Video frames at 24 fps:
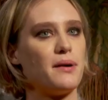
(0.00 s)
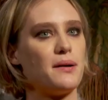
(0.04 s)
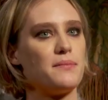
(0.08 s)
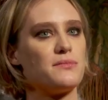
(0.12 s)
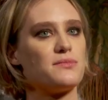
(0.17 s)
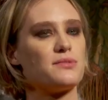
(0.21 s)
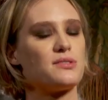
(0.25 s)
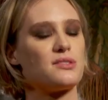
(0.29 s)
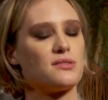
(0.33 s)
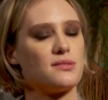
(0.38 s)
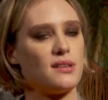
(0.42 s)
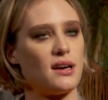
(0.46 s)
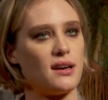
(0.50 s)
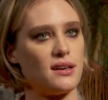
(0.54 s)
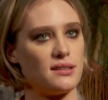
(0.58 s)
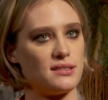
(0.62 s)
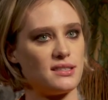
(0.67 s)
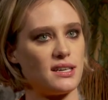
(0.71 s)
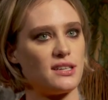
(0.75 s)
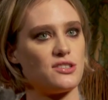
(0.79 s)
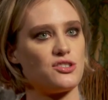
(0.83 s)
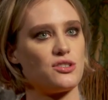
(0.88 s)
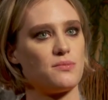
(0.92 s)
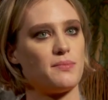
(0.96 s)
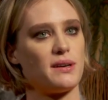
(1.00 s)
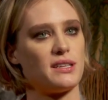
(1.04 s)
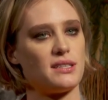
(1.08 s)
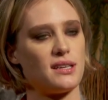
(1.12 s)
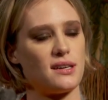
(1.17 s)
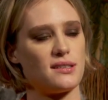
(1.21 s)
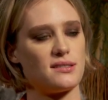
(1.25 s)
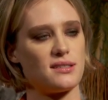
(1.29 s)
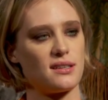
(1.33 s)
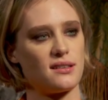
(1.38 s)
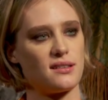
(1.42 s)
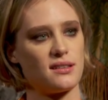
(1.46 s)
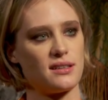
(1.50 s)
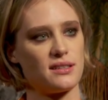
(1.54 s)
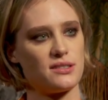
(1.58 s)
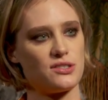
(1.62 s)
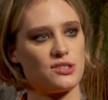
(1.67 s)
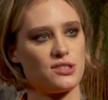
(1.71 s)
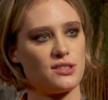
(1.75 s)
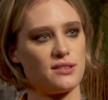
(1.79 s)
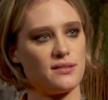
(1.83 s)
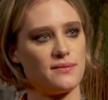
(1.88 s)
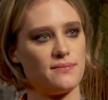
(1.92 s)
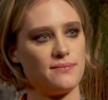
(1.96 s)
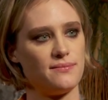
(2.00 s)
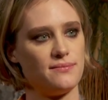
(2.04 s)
Mom's uh, Dutch and my dad's English.